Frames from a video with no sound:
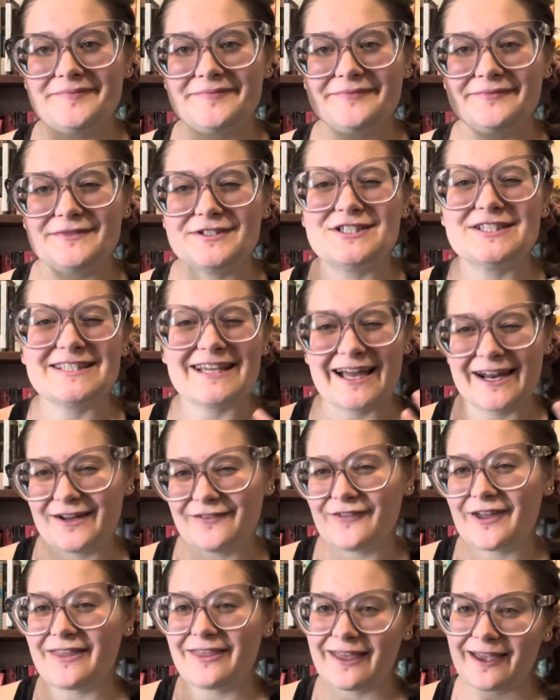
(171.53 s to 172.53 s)
which is kind
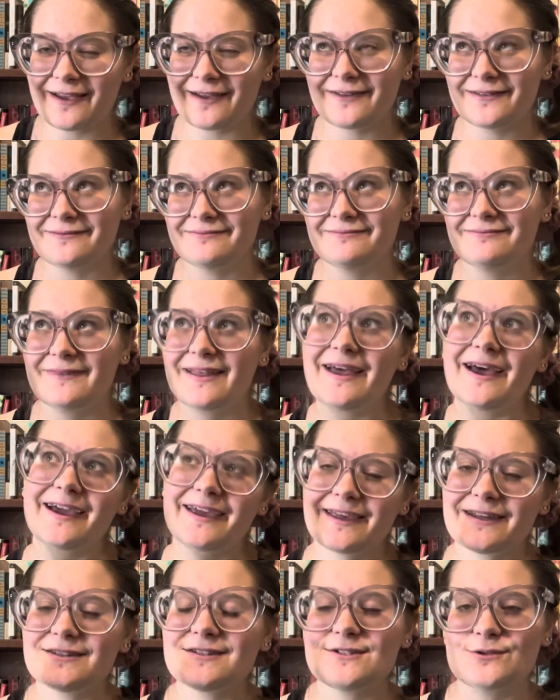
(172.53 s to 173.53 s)
of, I think,
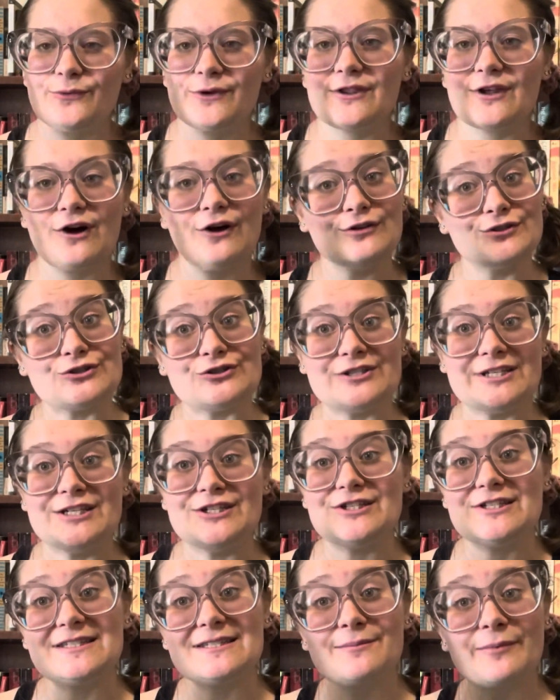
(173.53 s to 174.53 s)
against what the culture
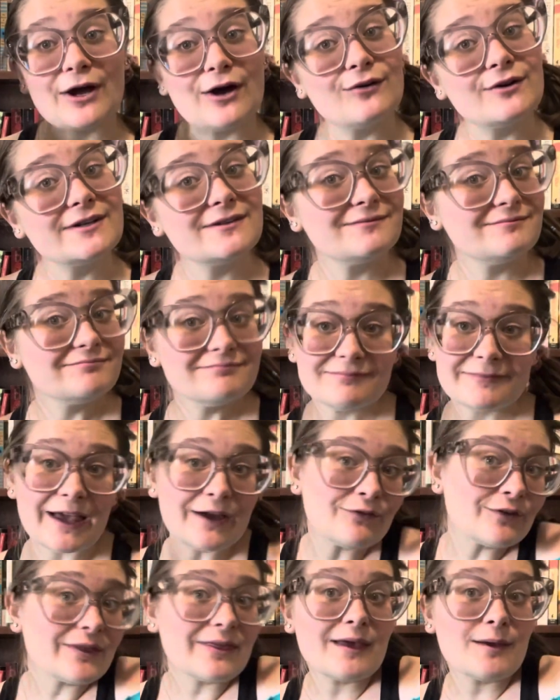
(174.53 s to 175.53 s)
teaches about
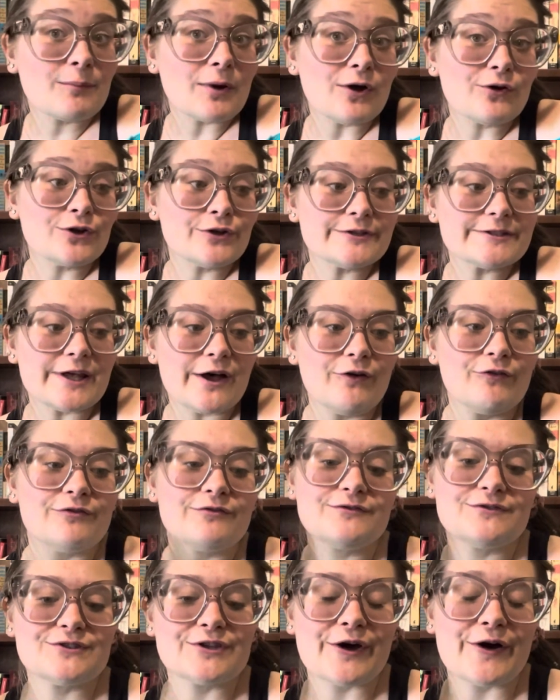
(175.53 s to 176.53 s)
everything about yourself.
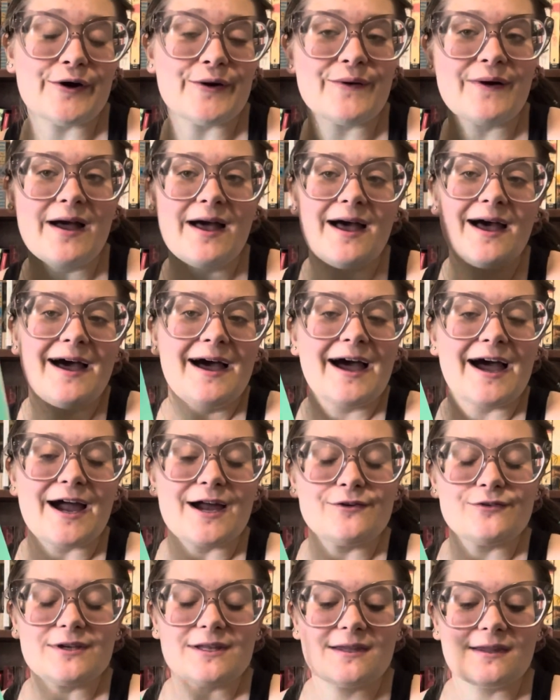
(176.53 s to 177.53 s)
So I
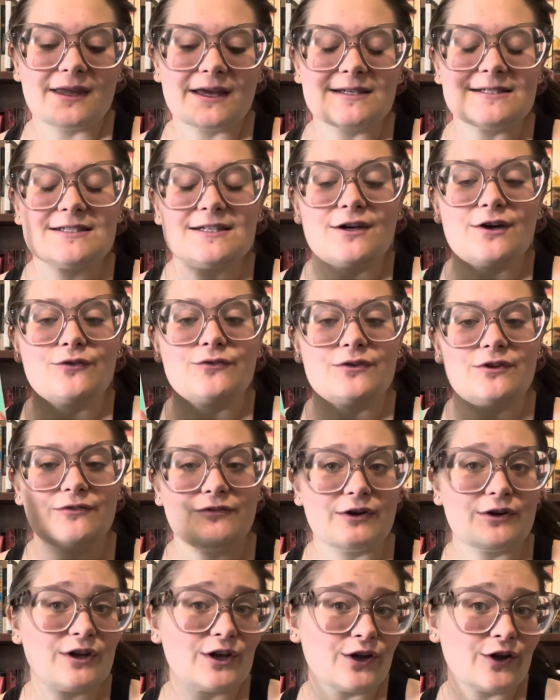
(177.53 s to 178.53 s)
really liked it. I really
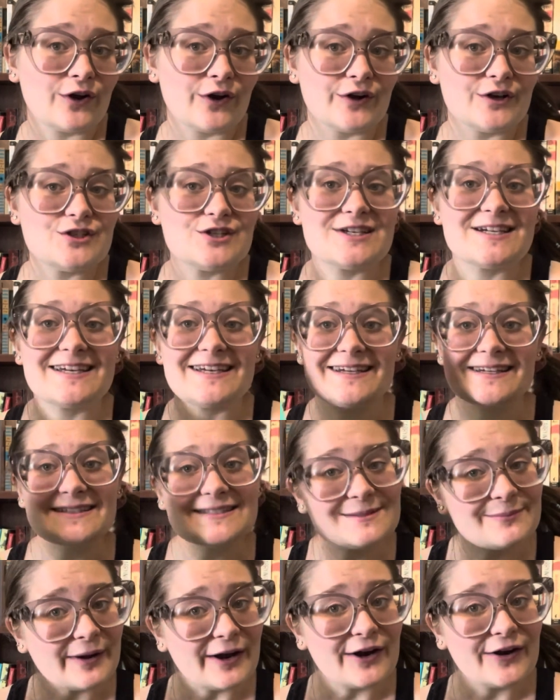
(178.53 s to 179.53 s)
found it encouraging and
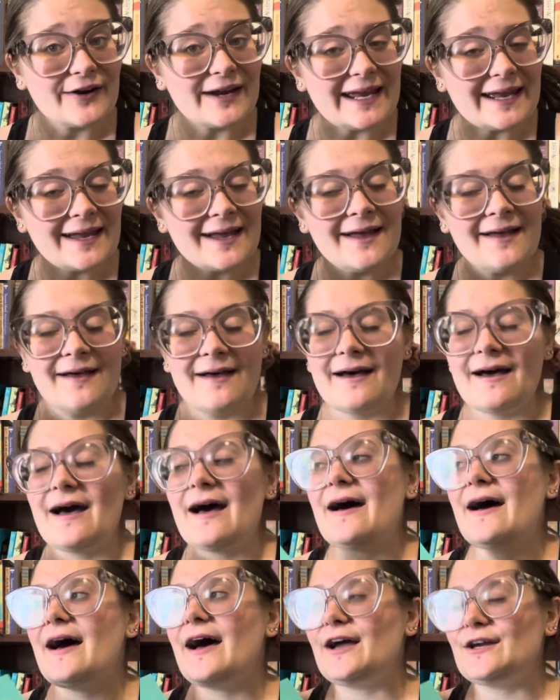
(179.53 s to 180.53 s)
inspiring.
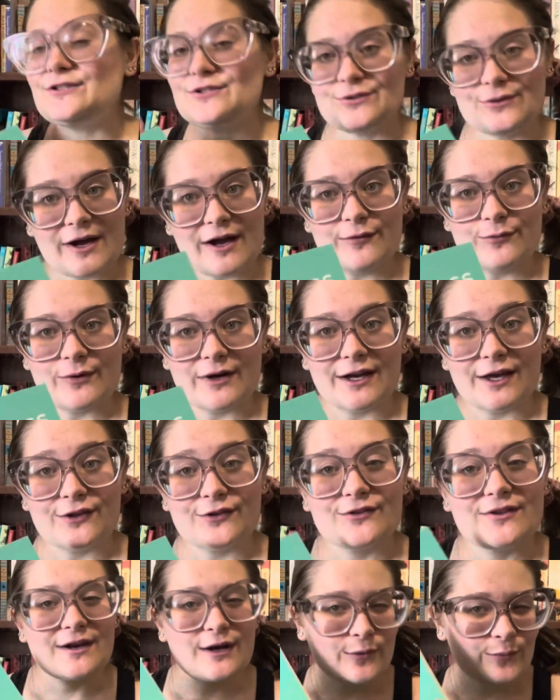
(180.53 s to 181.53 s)
I do have one
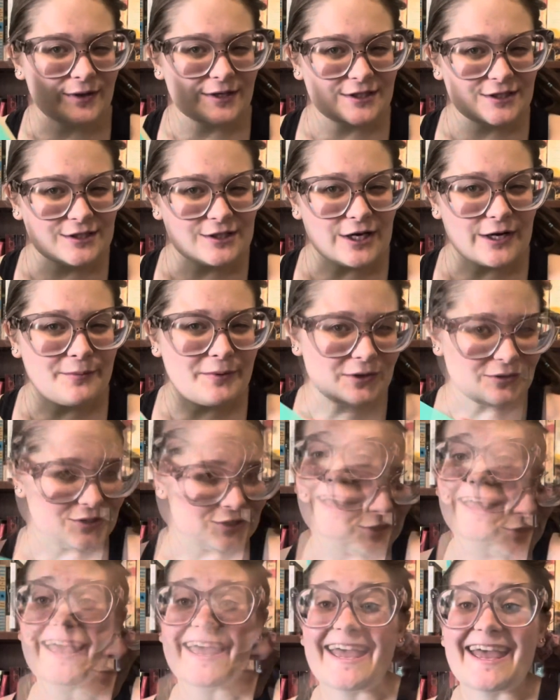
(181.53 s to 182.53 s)
other I wanted to talk about
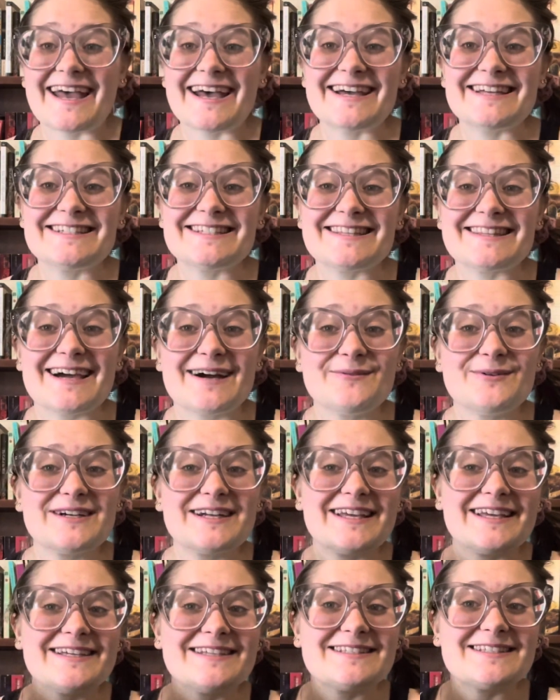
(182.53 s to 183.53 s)
too, and that one
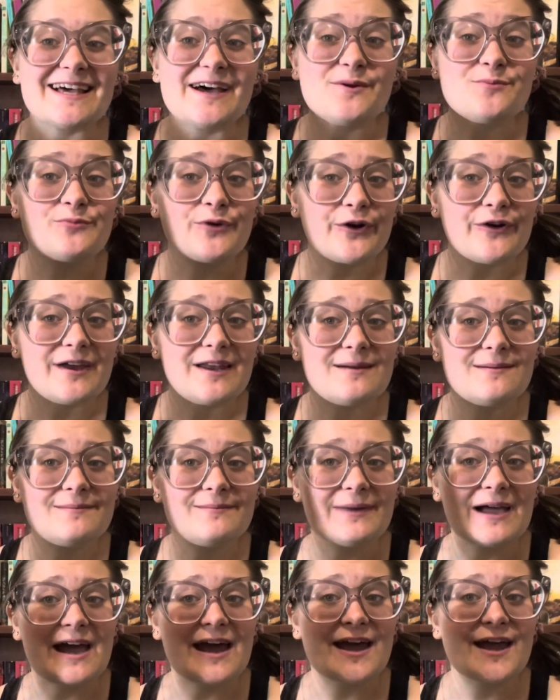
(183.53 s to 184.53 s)
is Unbroken
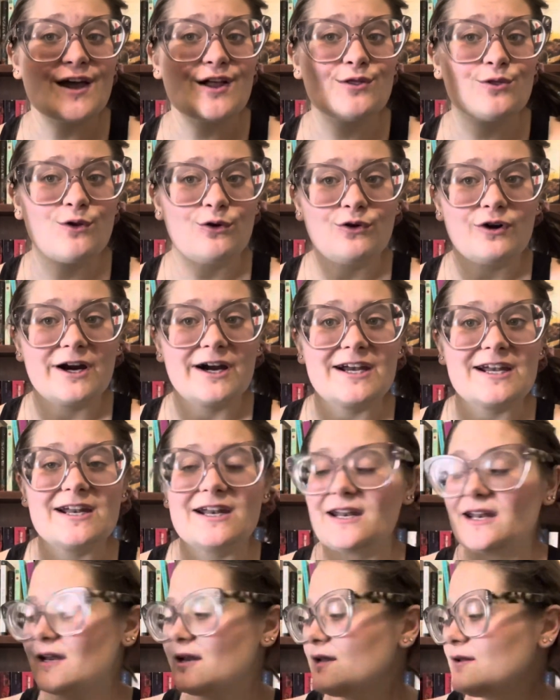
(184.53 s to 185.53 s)
by
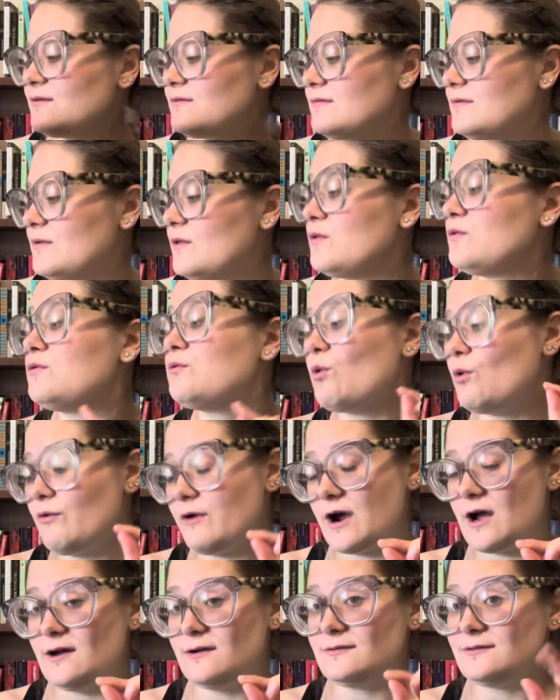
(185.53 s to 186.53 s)
Laura
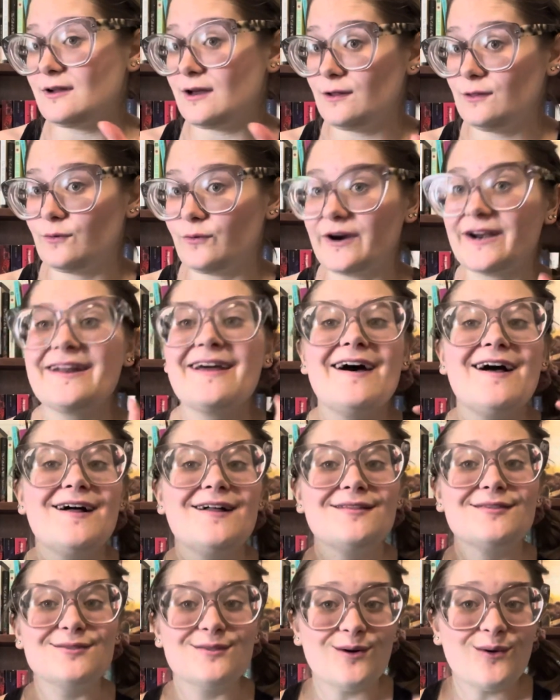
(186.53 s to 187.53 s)

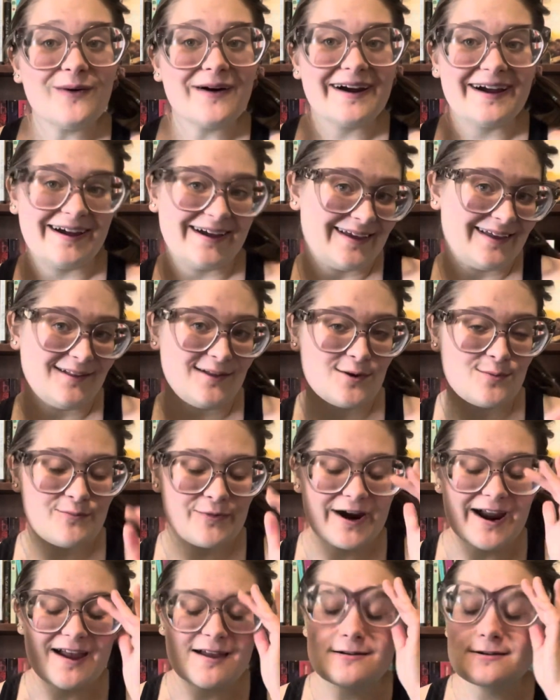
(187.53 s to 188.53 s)

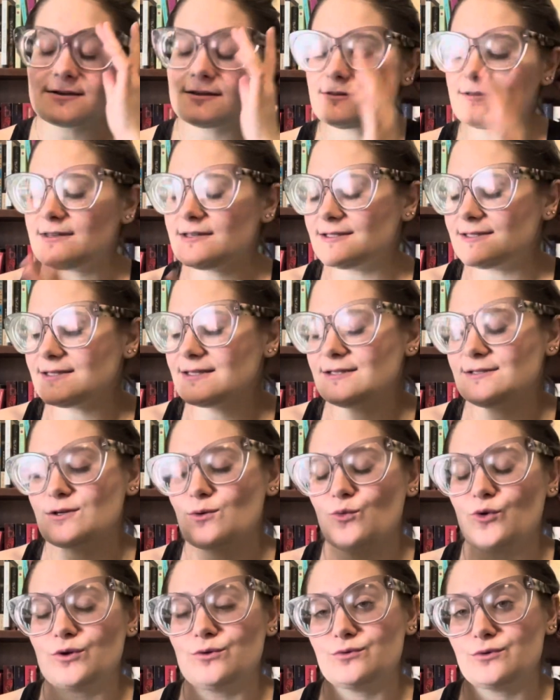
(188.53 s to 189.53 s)
Hillenbrand. This is a
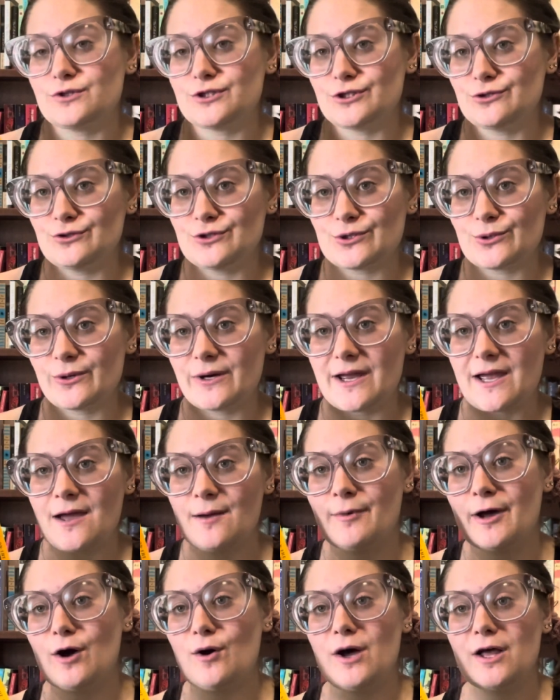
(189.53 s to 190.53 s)
World War II story
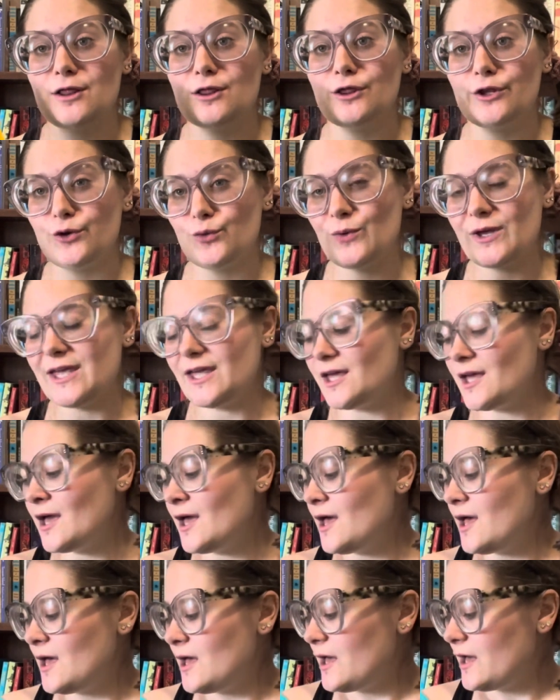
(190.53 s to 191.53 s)
about Louis,
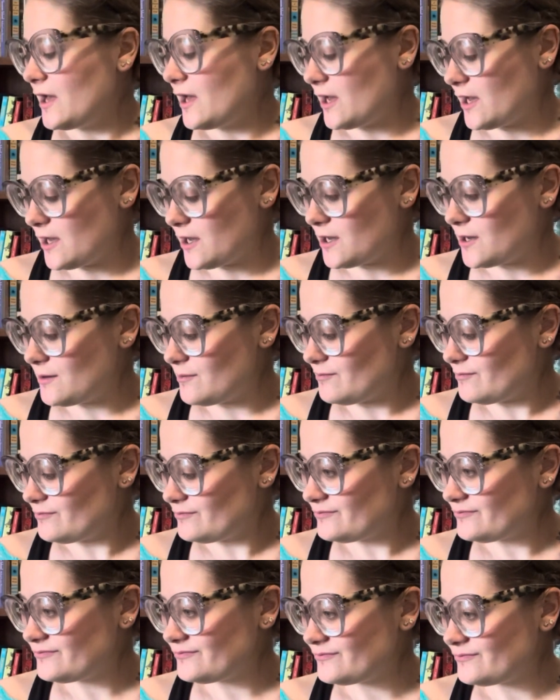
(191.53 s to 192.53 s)

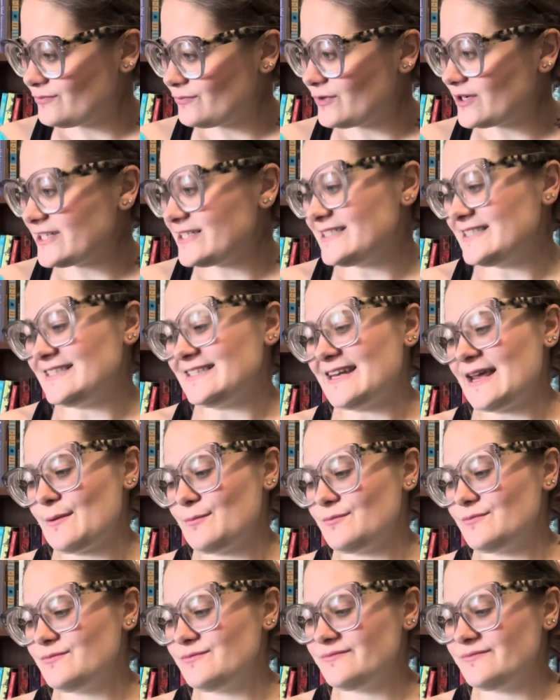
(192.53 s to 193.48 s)
what is his name?